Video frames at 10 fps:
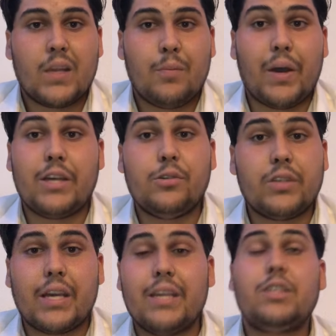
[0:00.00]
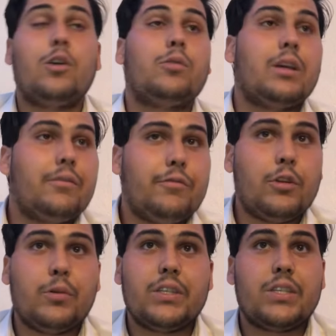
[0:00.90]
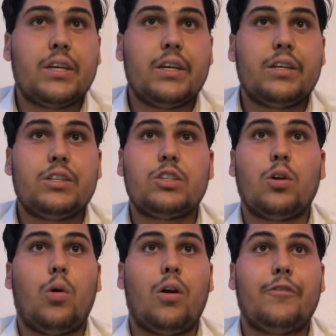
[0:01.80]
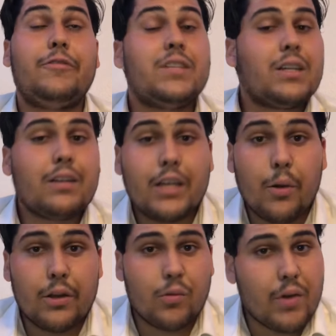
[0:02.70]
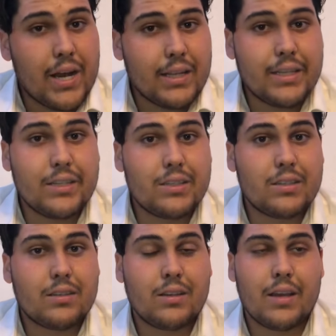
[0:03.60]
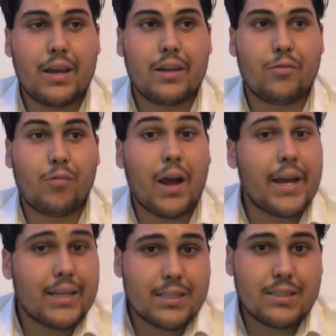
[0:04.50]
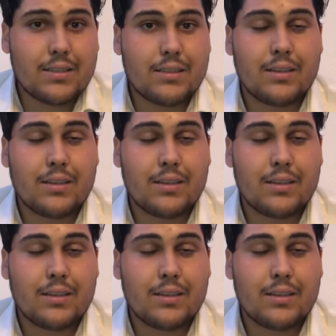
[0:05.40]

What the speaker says: by using his own influences, or physically going to rallies and riots,